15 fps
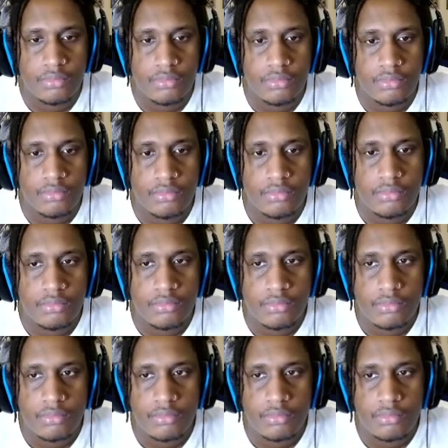
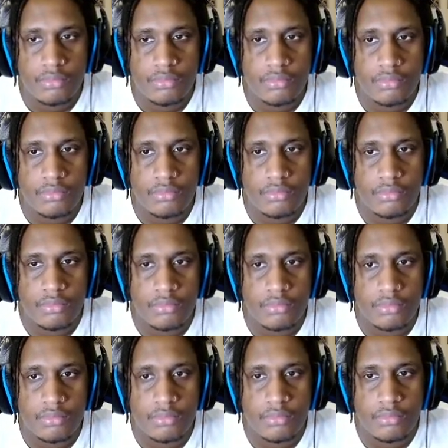
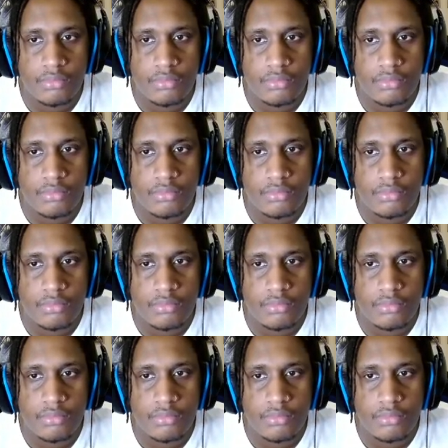(silent)